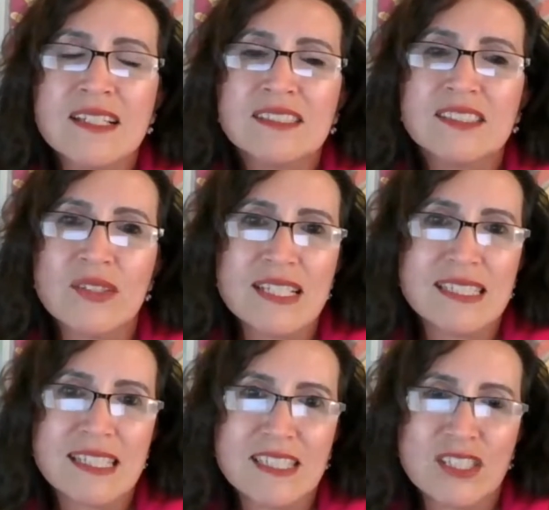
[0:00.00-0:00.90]
So let's
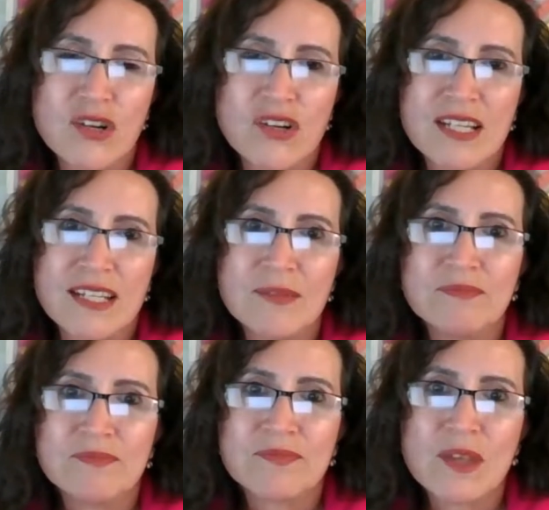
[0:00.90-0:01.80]
get started.
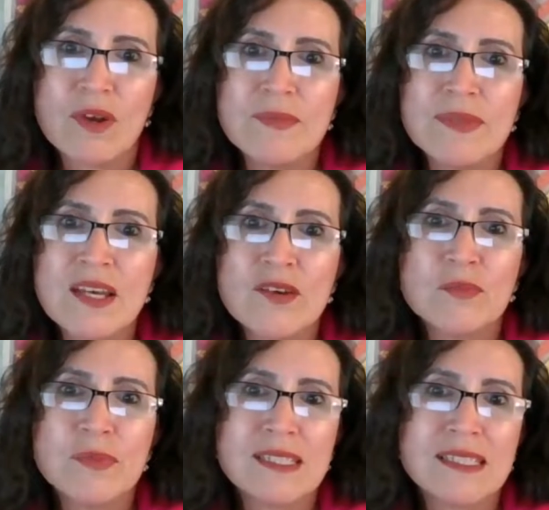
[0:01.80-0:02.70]
Women-owned
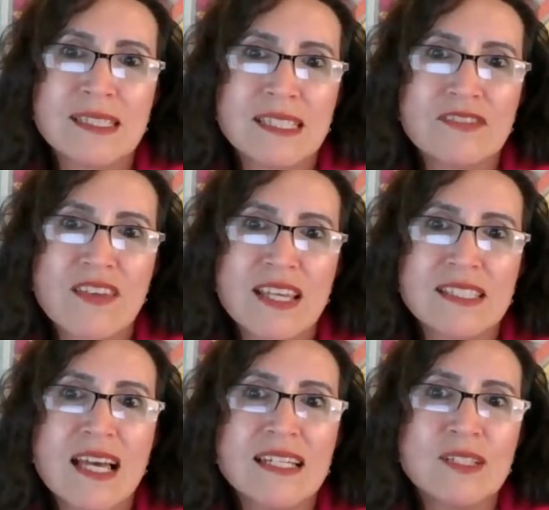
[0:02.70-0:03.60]
businesses face
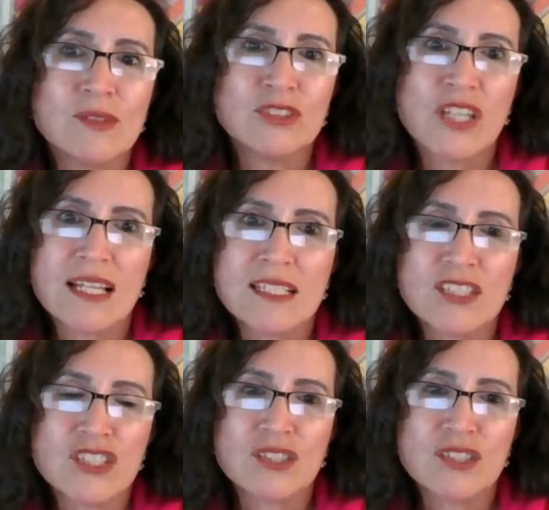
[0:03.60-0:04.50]
unequal
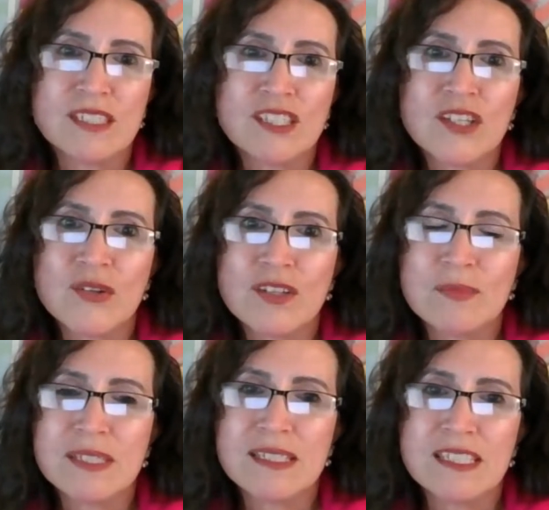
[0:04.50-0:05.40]
challenges when securing
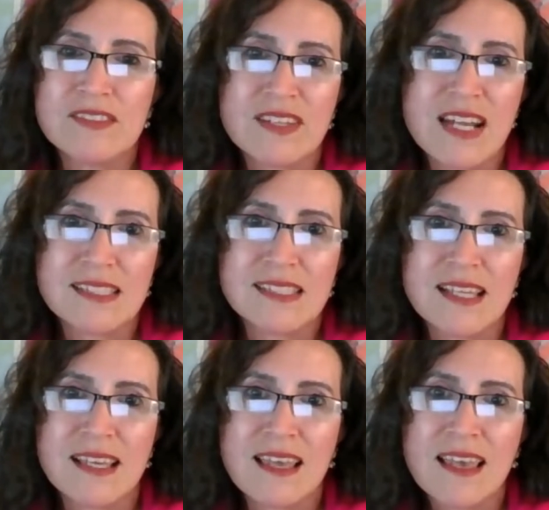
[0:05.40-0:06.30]
business
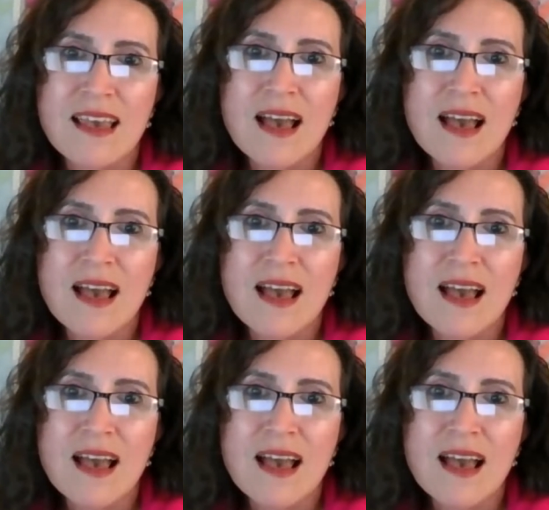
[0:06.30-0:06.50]
financing.